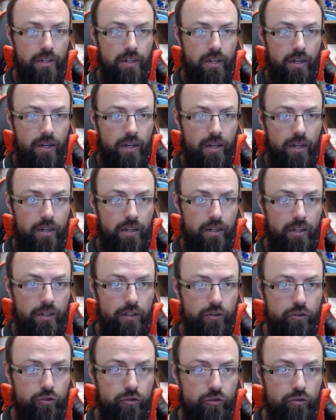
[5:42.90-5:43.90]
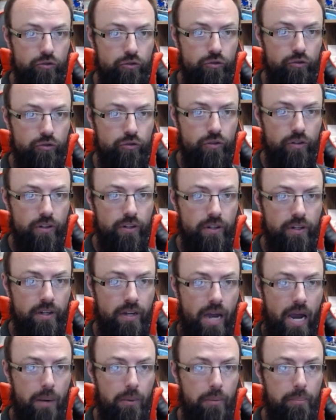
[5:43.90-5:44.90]
uh,
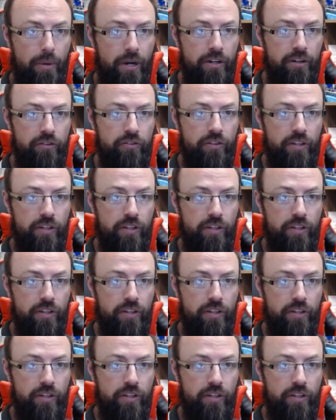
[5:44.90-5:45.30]
I will punish